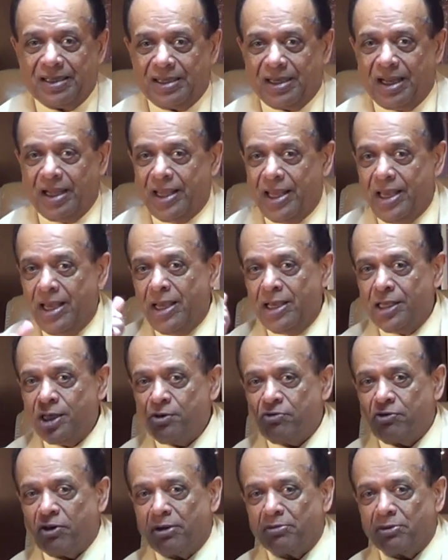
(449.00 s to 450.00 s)
Now he
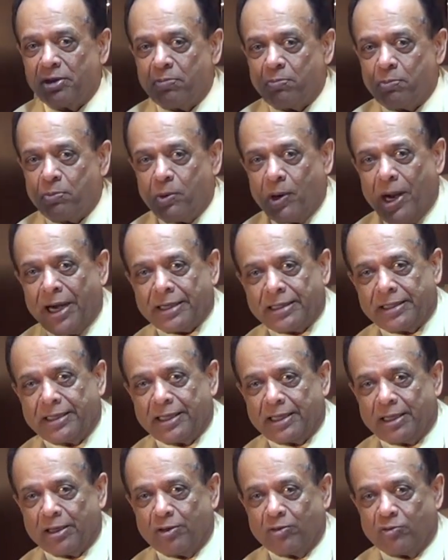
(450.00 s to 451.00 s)
is from the
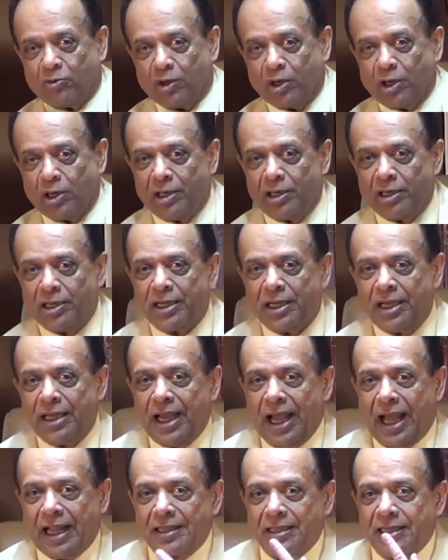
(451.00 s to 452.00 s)
practical world
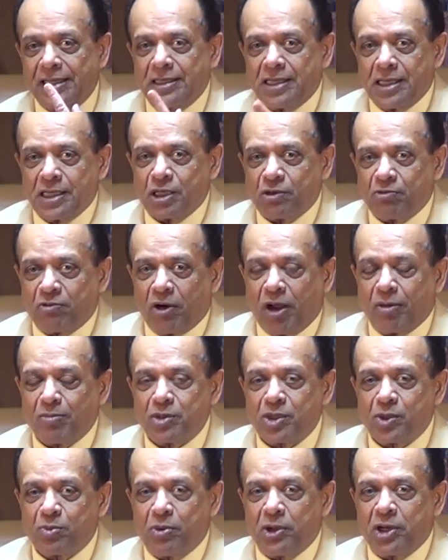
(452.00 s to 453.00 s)
and this is from
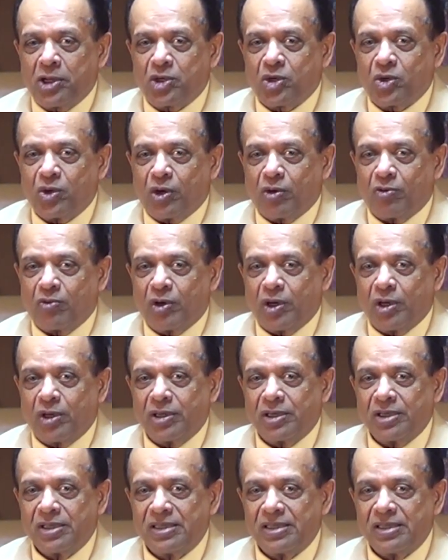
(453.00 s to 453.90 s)
spiritual world.